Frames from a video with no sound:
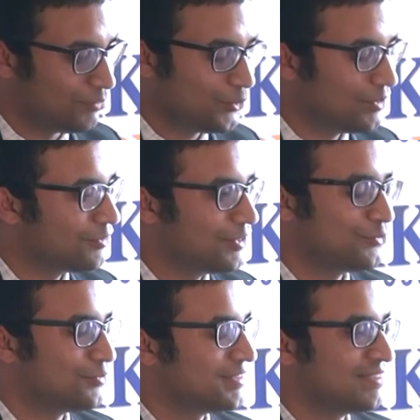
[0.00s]
I'm not aware
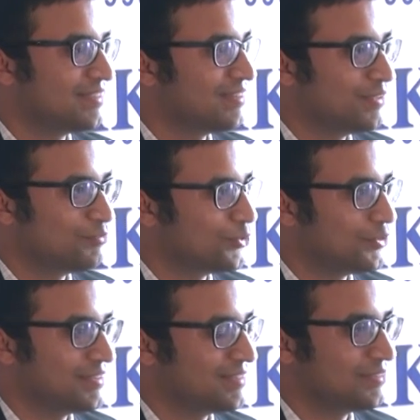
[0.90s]
of it, sir. I'm
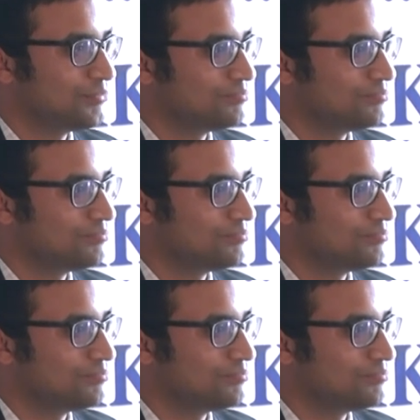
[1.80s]
sorry, sir.